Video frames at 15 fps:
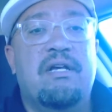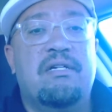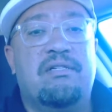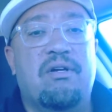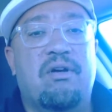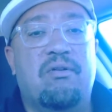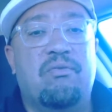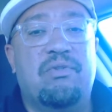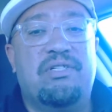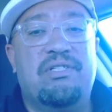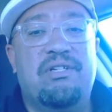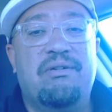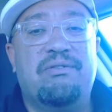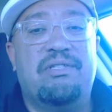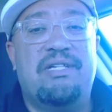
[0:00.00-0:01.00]
So with
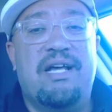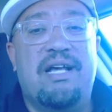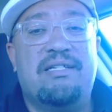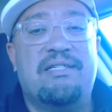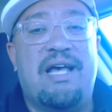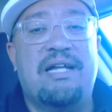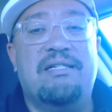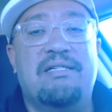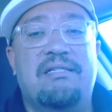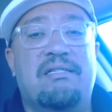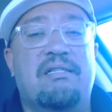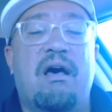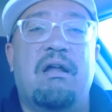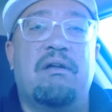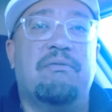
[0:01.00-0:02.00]
Snoke's death, I
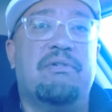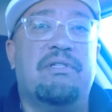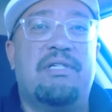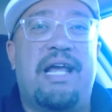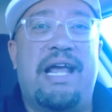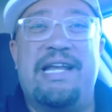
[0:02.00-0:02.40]
just thought it was